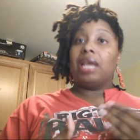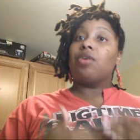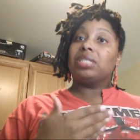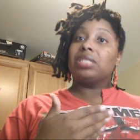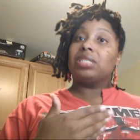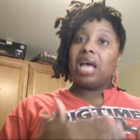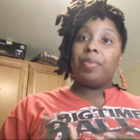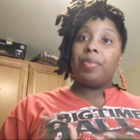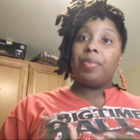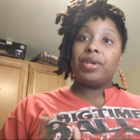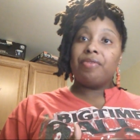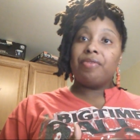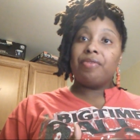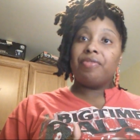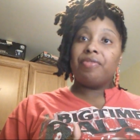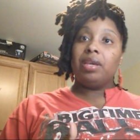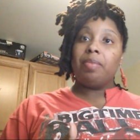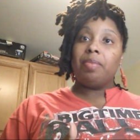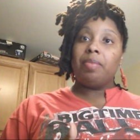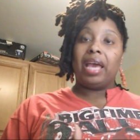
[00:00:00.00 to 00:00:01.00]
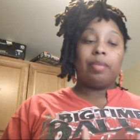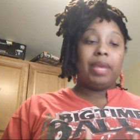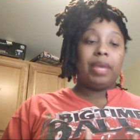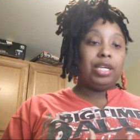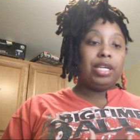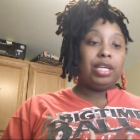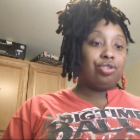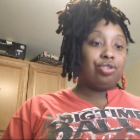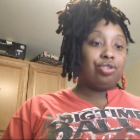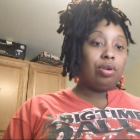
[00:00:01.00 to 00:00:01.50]
top of your feedback.
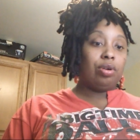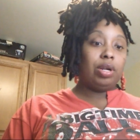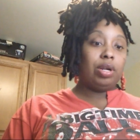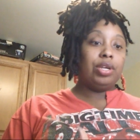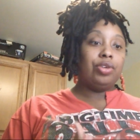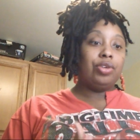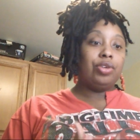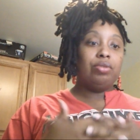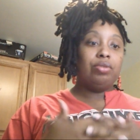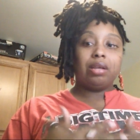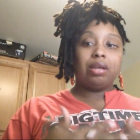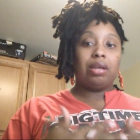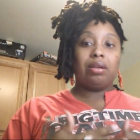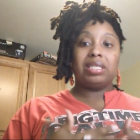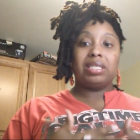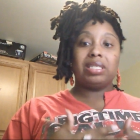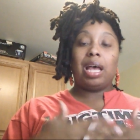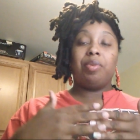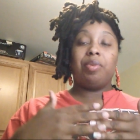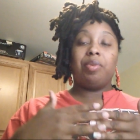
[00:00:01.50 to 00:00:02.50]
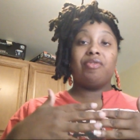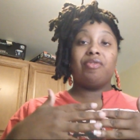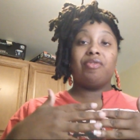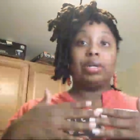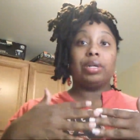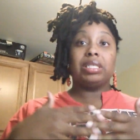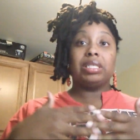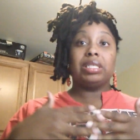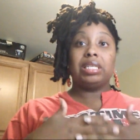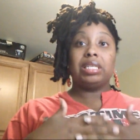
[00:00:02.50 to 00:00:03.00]
Make sure you stay on top of your
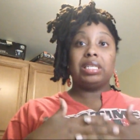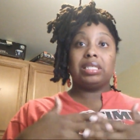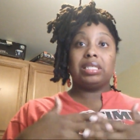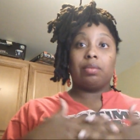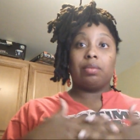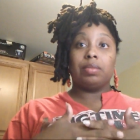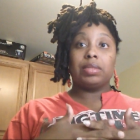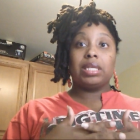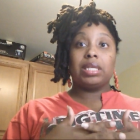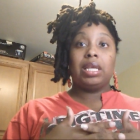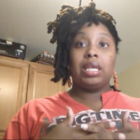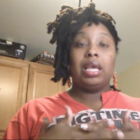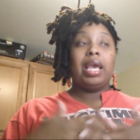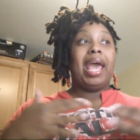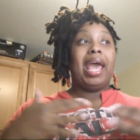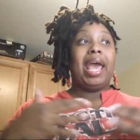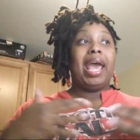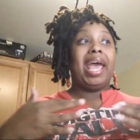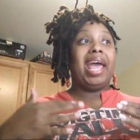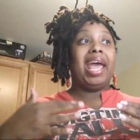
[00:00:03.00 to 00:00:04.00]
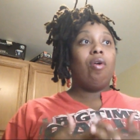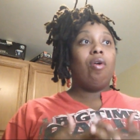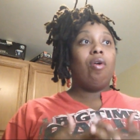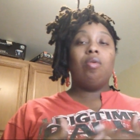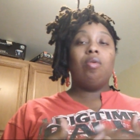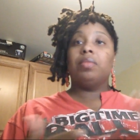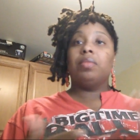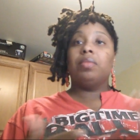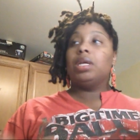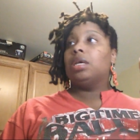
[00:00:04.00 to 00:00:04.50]
systems. At
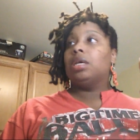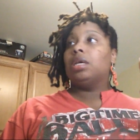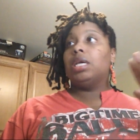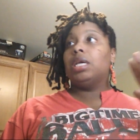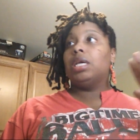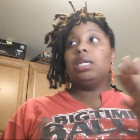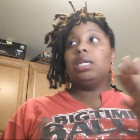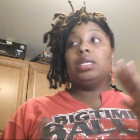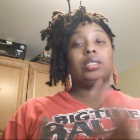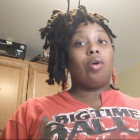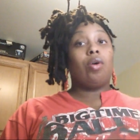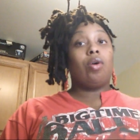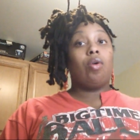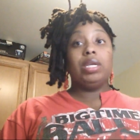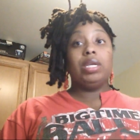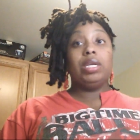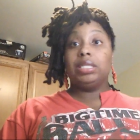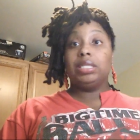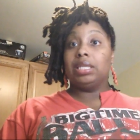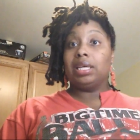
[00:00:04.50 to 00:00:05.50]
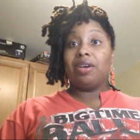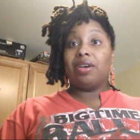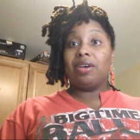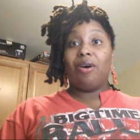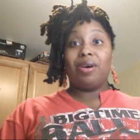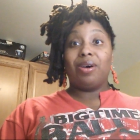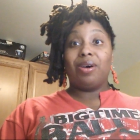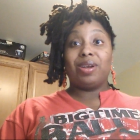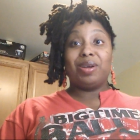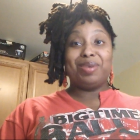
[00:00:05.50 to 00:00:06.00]
home, it is so easy to get
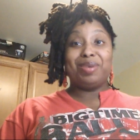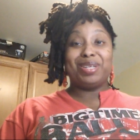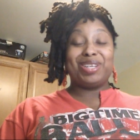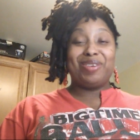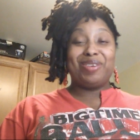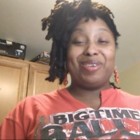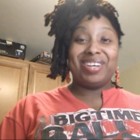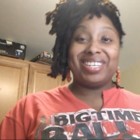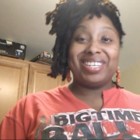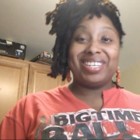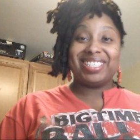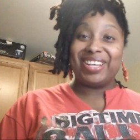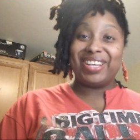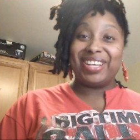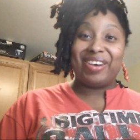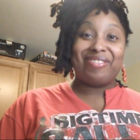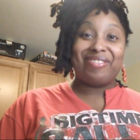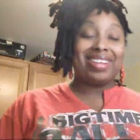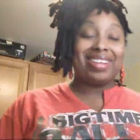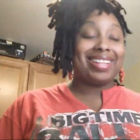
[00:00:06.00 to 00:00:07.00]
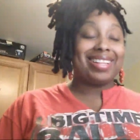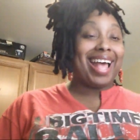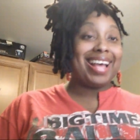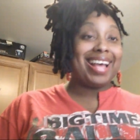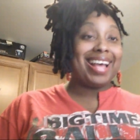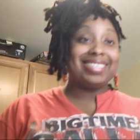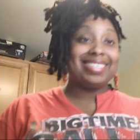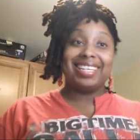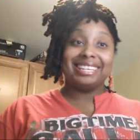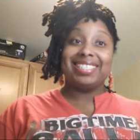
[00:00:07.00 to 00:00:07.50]
caught up with so much stuff.
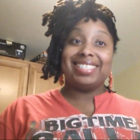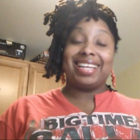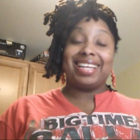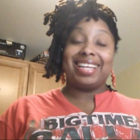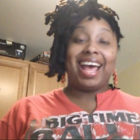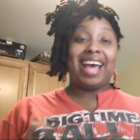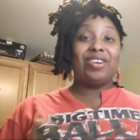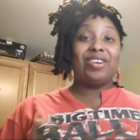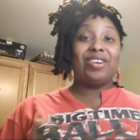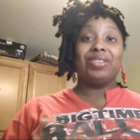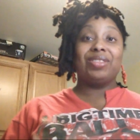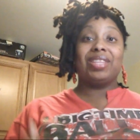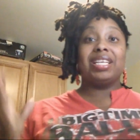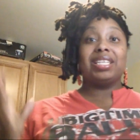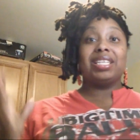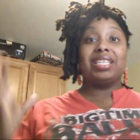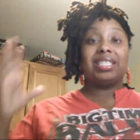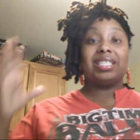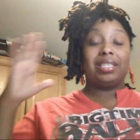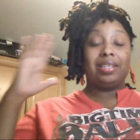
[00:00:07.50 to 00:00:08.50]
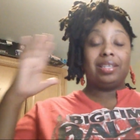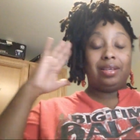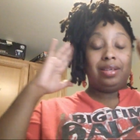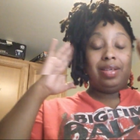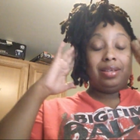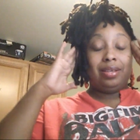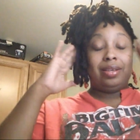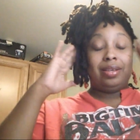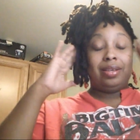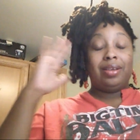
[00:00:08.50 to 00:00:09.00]
Listen, I know this
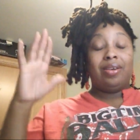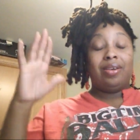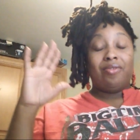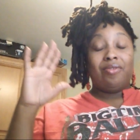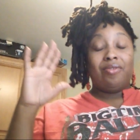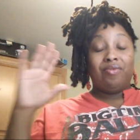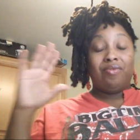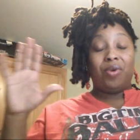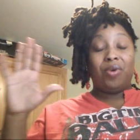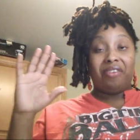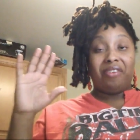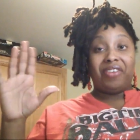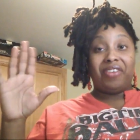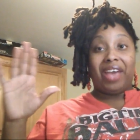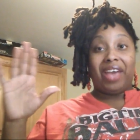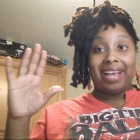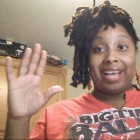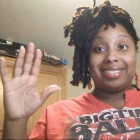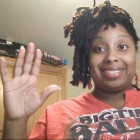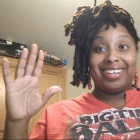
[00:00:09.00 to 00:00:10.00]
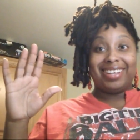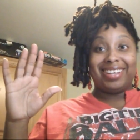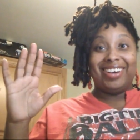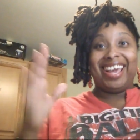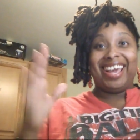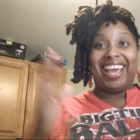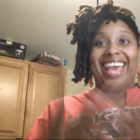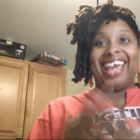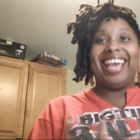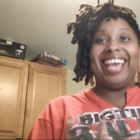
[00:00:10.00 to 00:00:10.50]
for a fact,
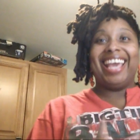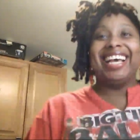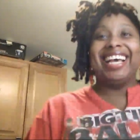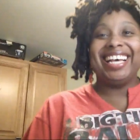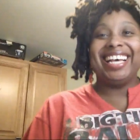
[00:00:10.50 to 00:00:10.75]
okay?